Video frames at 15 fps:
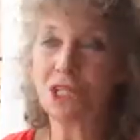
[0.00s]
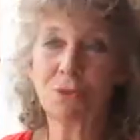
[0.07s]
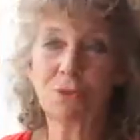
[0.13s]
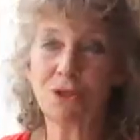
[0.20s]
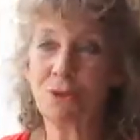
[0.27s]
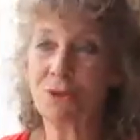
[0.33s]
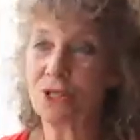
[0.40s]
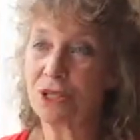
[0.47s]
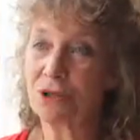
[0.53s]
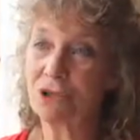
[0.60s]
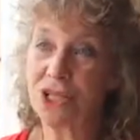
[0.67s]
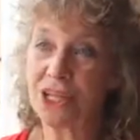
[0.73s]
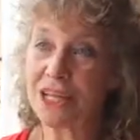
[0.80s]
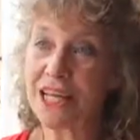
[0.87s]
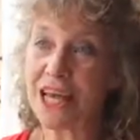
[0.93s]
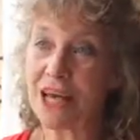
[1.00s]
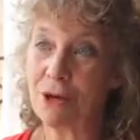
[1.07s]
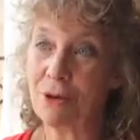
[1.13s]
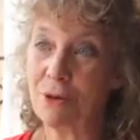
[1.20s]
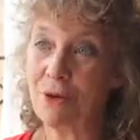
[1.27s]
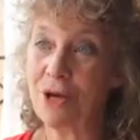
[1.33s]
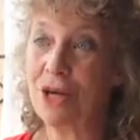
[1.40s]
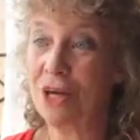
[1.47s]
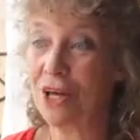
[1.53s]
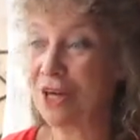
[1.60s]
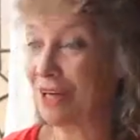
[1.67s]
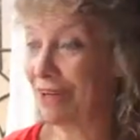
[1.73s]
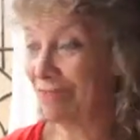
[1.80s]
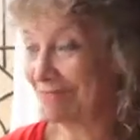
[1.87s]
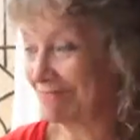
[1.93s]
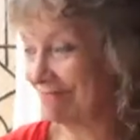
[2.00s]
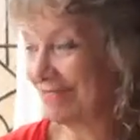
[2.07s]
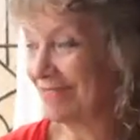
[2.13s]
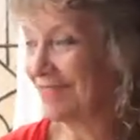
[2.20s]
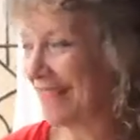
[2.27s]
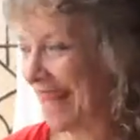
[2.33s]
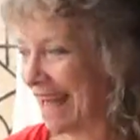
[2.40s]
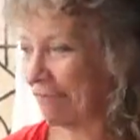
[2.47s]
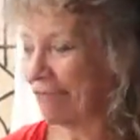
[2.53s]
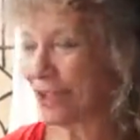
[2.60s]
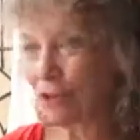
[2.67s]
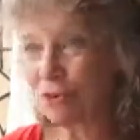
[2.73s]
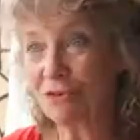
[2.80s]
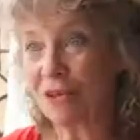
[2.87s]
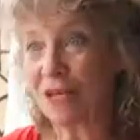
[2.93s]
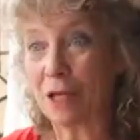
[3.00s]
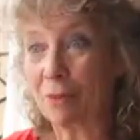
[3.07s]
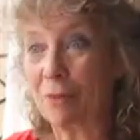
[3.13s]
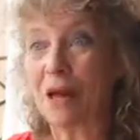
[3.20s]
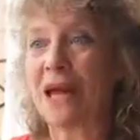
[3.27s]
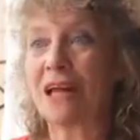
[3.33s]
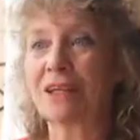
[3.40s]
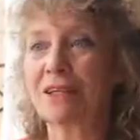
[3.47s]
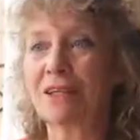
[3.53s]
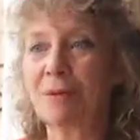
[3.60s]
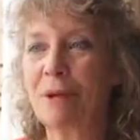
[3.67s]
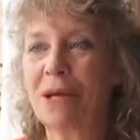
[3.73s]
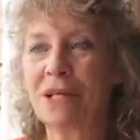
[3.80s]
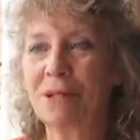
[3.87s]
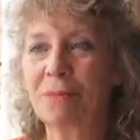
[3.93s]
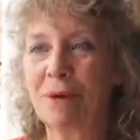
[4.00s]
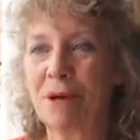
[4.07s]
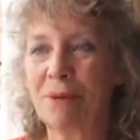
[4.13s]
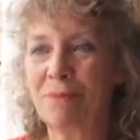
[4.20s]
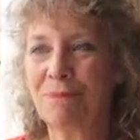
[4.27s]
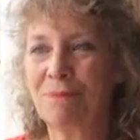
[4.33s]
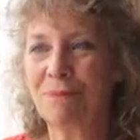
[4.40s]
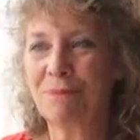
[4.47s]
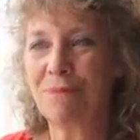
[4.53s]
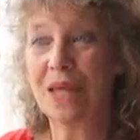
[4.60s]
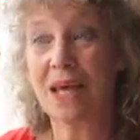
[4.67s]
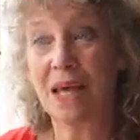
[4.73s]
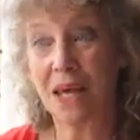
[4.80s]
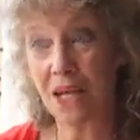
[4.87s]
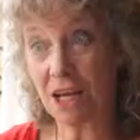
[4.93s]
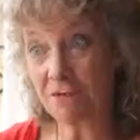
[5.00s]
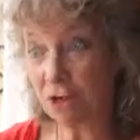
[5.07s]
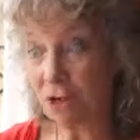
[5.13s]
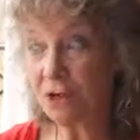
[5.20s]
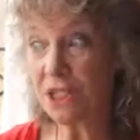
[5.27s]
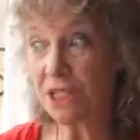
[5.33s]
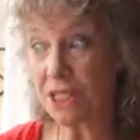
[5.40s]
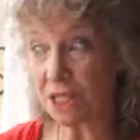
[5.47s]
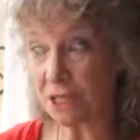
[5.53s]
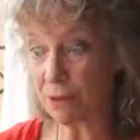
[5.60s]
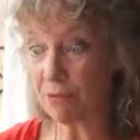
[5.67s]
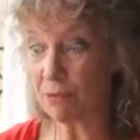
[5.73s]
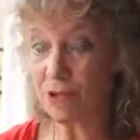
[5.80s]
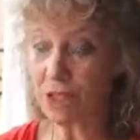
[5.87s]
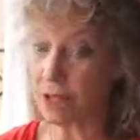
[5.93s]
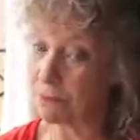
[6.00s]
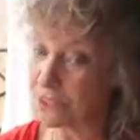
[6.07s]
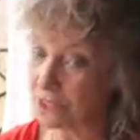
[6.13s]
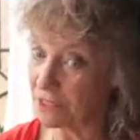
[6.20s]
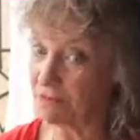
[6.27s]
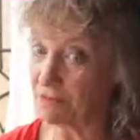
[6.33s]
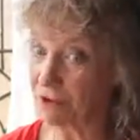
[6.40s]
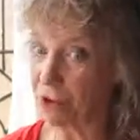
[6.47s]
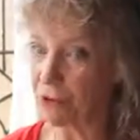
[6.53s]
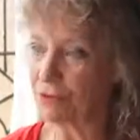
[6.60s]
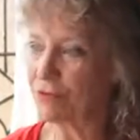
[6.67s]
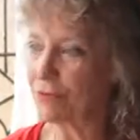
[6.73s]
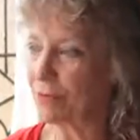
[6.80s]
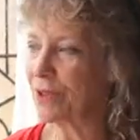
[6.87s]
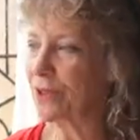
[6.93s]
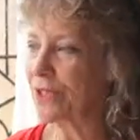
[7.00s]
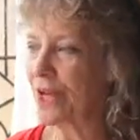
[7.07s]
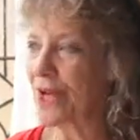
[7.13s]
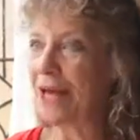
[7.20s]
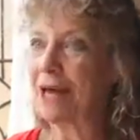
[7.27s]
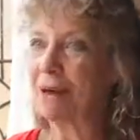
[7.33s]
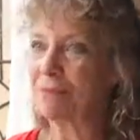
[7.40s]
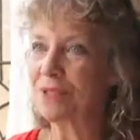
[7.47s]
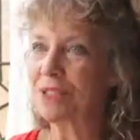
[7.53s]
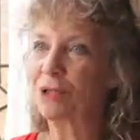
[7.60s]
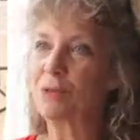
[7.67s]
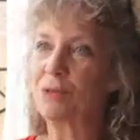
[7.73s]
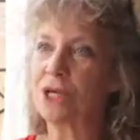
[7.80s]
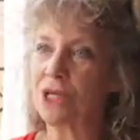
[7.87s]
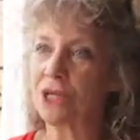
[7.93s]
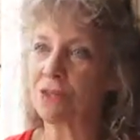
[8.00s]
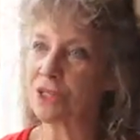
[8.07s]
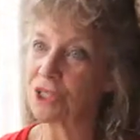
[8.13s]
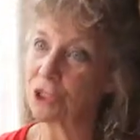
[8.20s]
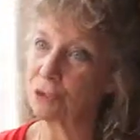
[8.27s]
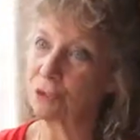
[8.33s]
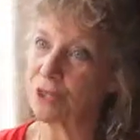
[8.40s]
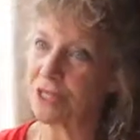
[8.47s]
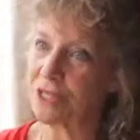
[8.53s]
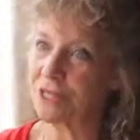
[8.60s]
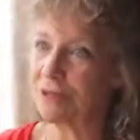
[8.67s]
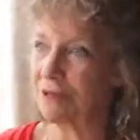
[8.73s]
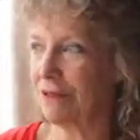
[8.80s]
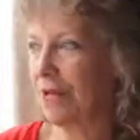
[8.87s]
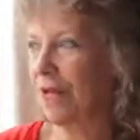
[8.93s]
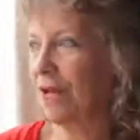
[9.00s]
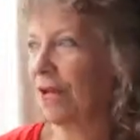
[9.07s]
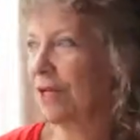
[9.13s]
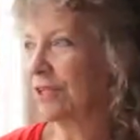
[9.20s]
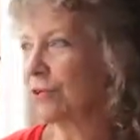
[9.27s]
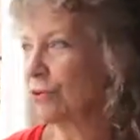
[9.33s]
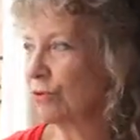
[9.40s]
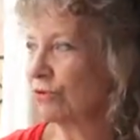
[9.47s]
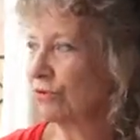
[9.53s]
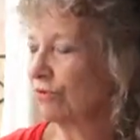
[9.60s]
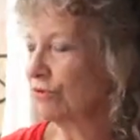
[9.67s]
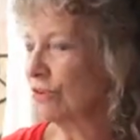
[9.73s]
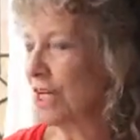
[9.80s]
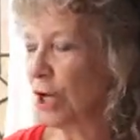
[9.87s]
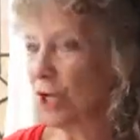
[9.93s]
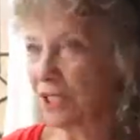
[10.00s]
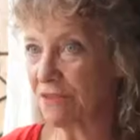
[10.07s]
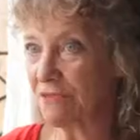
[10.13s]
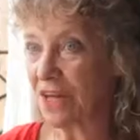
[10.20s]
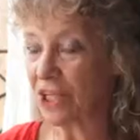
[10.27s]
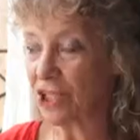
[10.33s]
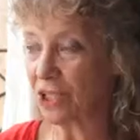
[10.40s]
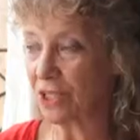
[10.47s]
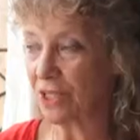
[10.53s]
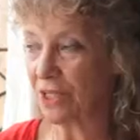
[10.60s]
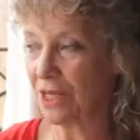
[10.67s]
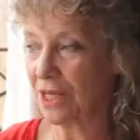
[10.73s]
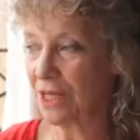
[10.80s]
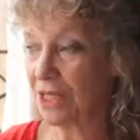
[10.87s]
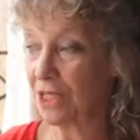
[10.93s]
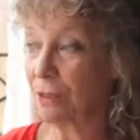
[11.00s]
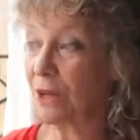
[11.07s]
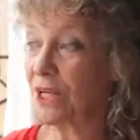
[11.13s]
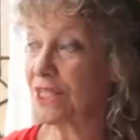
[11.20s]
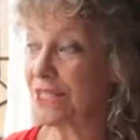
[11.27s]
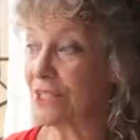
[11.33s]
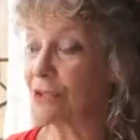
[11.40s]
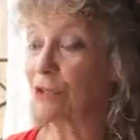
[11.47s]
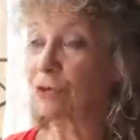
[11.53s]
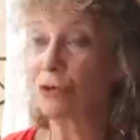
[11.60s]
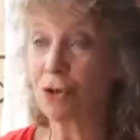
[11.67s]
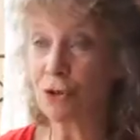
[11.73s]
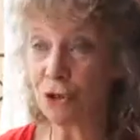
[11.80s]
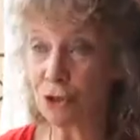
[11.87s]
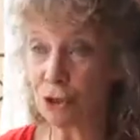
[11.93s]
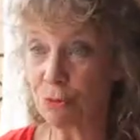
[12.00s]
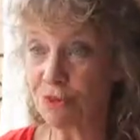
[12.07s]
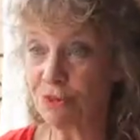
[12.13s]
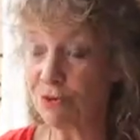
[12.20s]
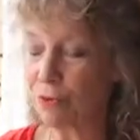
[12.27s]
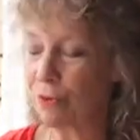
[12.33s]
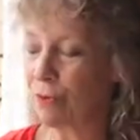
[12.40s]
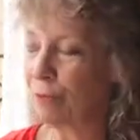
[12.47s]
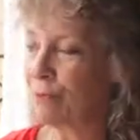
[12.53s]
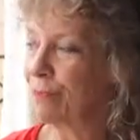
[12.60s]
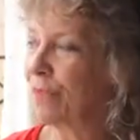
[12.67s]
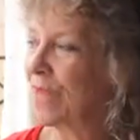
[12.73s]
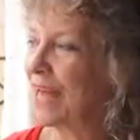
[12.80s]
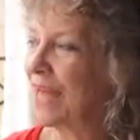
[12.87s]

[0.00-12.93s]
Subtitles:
things we do socially now have a sort of link back to the pantomime. And I've noticed it because I'm still involved, because I am still working at the school in a sort of freelance fashion, so I still do the costumes for them.